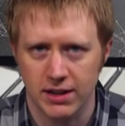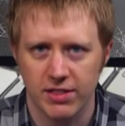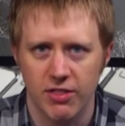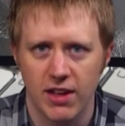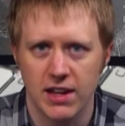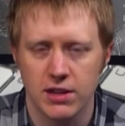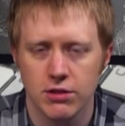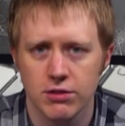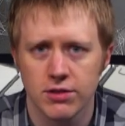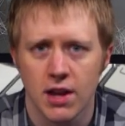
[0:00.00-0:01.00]
that they
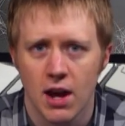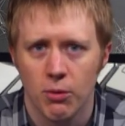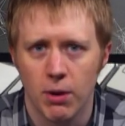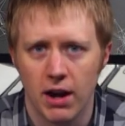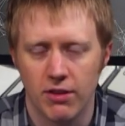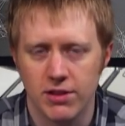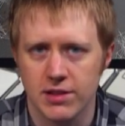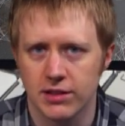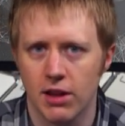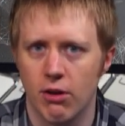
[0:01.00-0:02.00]
use where
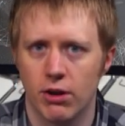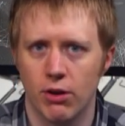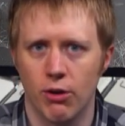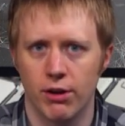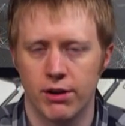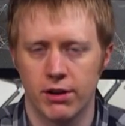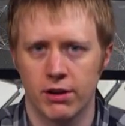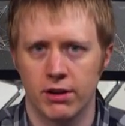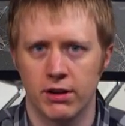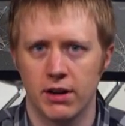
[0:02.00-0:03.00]
these lower
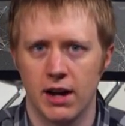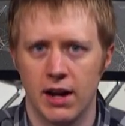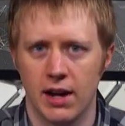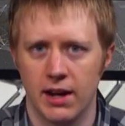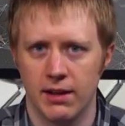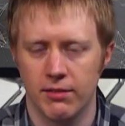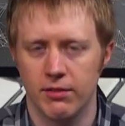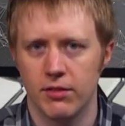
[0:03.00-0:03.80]
order uh,